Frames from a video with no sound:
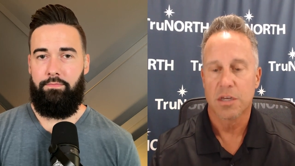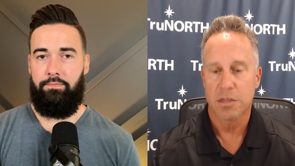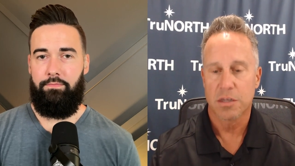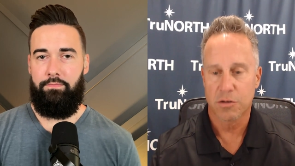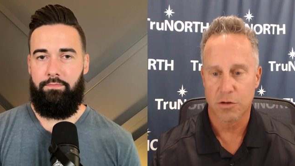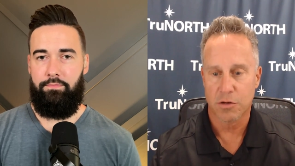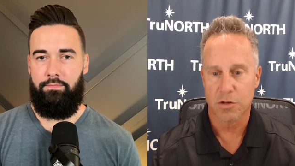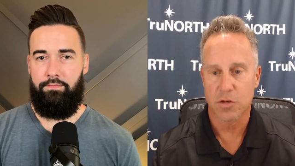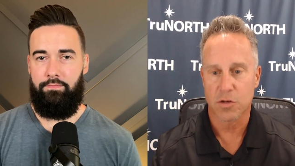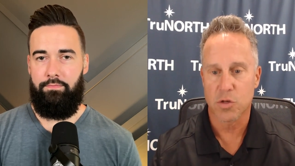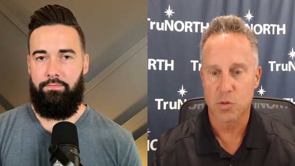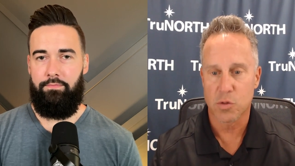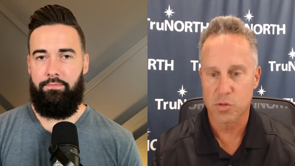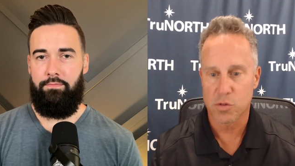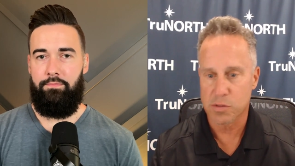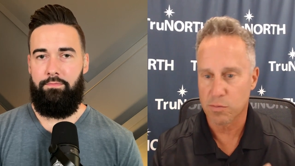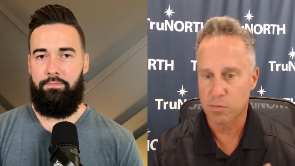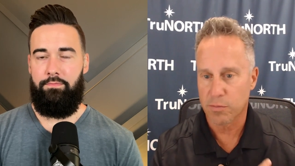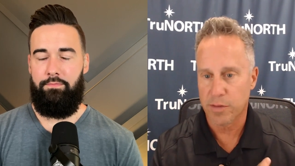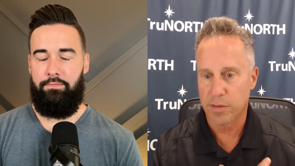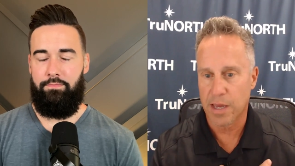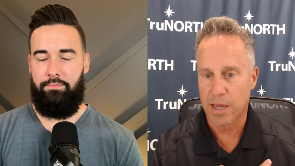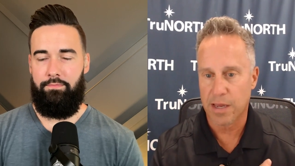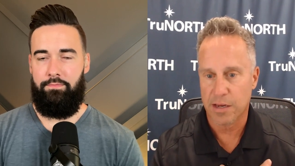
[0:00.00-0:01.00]
Speaker 1: you can
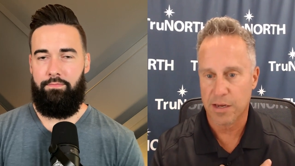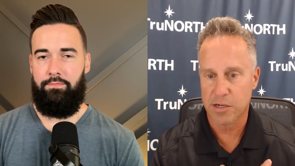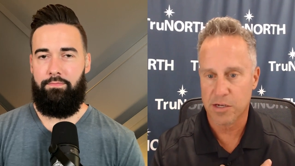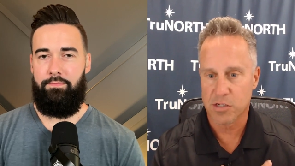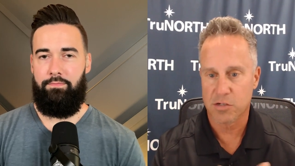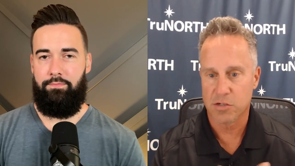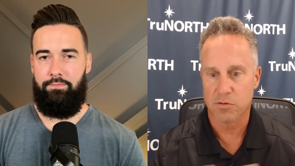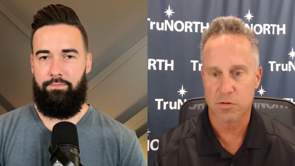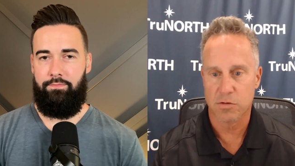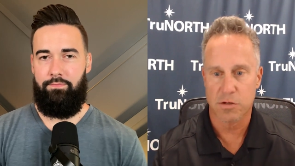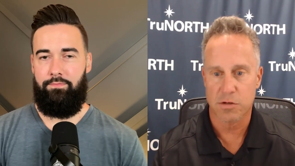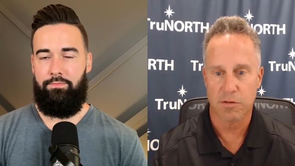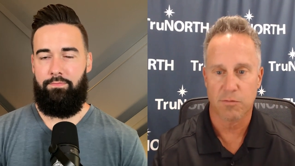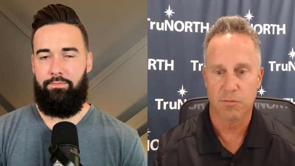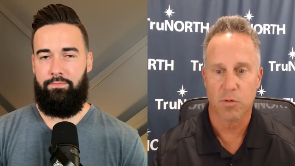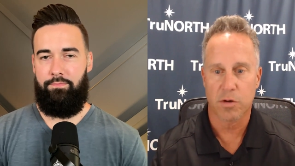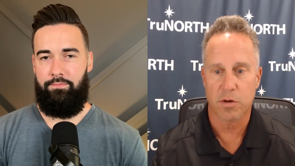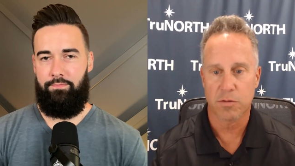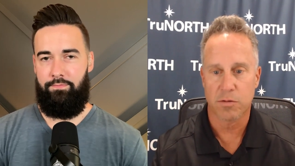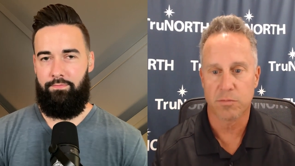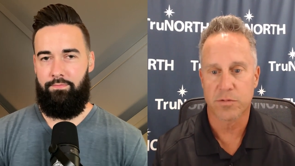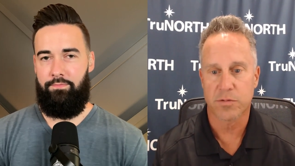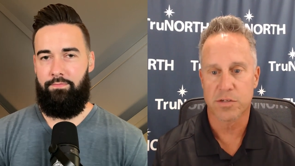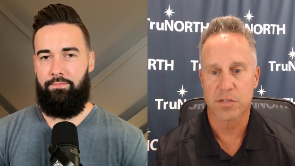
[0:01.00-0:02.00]
use that history of
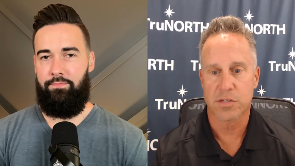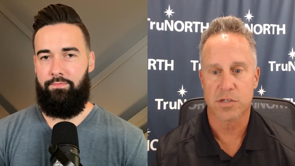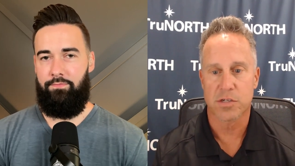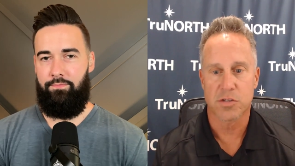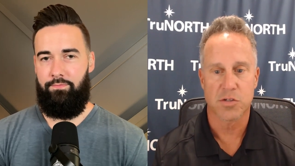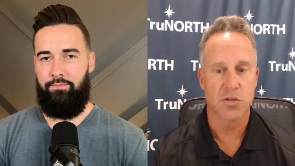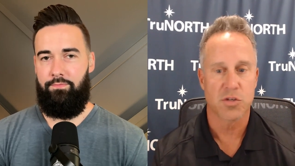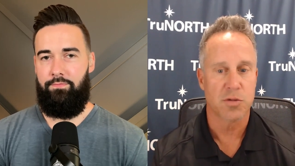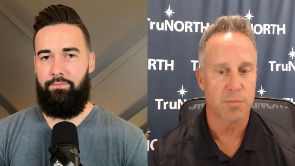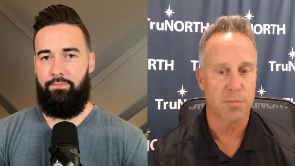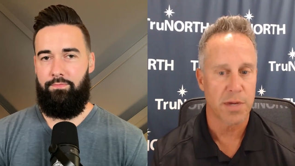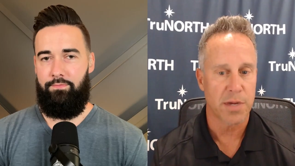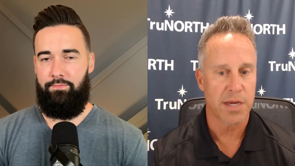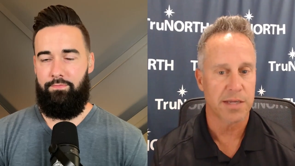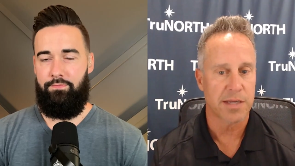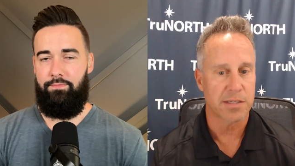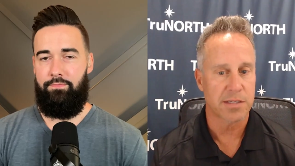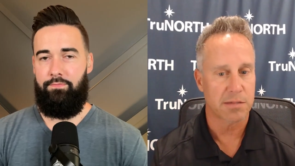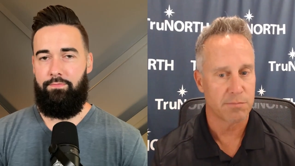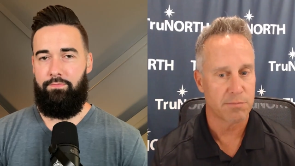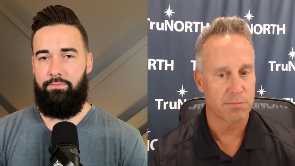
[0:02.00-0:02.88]
what decision you made to